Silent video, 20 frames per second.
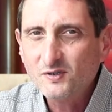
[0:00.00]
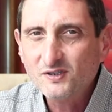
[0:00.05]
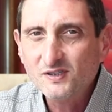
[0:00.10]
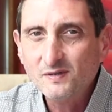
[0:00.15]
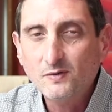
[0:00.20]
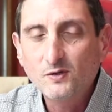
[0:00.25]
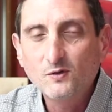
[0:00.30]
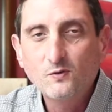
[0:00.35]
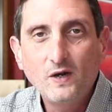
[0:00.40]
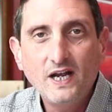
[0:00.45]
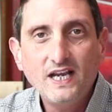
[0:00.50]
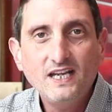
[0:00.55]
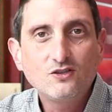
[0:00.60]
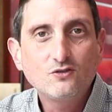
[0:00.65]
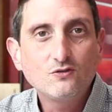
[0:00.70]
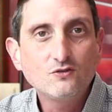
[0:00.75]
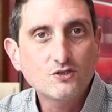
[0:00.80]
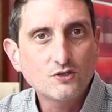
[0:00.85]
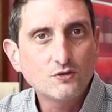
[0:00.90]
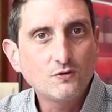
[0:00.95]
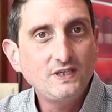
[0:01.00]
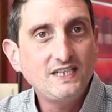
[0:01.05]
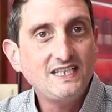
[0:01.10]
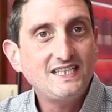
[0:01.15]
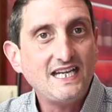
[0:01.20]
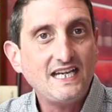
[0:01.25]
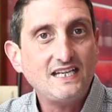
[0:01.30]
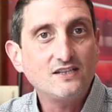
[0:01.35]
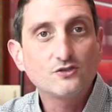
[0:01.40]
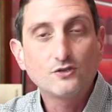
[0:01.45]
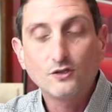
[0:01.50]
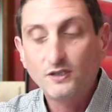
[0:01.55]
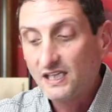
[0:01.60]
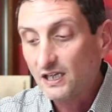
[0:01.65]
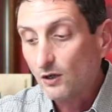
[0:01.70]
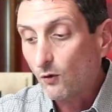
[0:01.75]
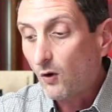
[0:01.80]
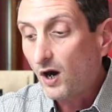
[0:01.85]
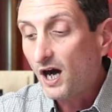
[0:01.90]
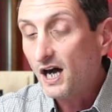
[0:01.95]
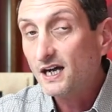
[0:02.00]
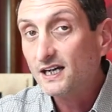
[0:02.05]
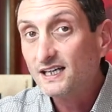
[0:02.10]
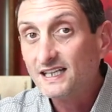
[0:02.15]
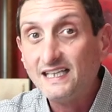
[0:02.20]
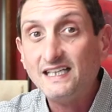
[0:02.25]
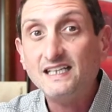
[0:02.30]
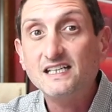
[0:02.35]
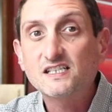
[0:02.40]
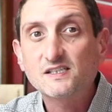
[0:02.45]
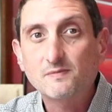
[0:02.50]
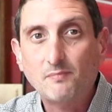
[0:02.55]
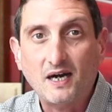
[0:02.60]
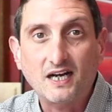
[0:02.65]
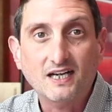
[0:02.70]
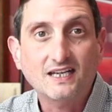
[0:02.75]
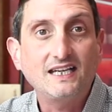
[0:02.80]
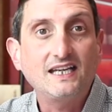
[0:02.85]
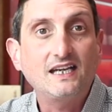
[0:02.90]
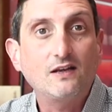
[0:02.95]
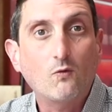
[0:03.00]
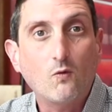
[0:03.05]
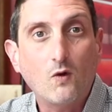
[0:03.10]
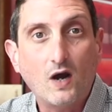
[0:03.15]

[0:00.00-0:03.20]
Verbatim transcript: possible way to truly taste the terroir in sparkling